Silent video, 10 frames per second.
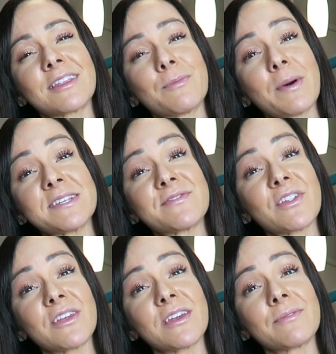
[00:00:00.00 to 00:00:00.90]
the best
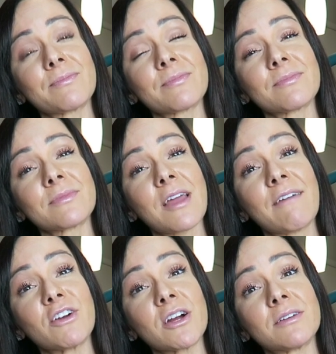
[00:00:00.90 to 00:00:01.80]
feeling
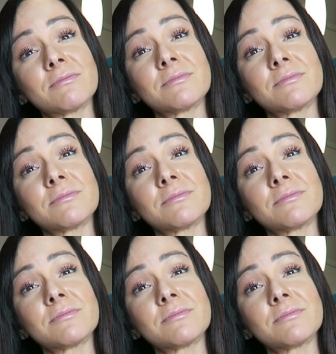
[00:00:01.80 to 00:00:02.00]
ever.